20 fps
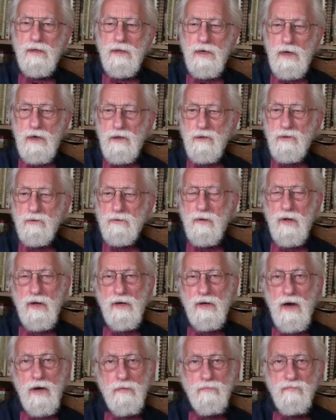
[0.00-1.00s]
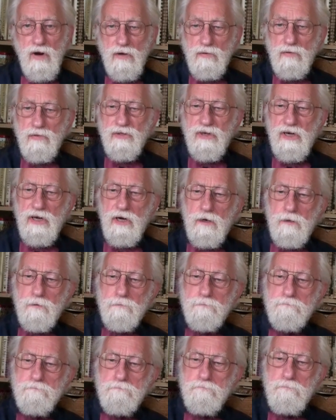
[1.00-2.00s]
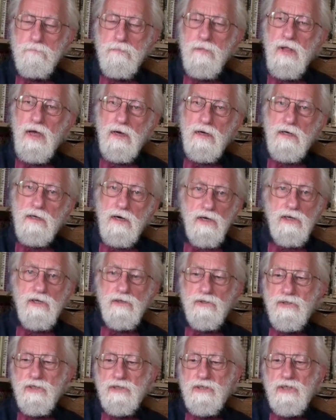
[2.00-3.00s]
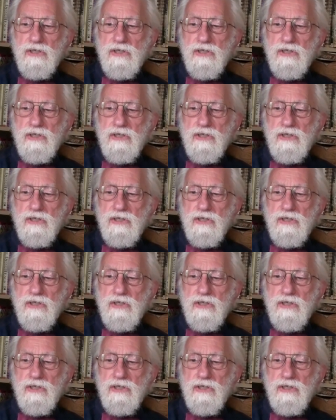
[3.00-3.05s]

Hello, I'm Roland Carn. I used to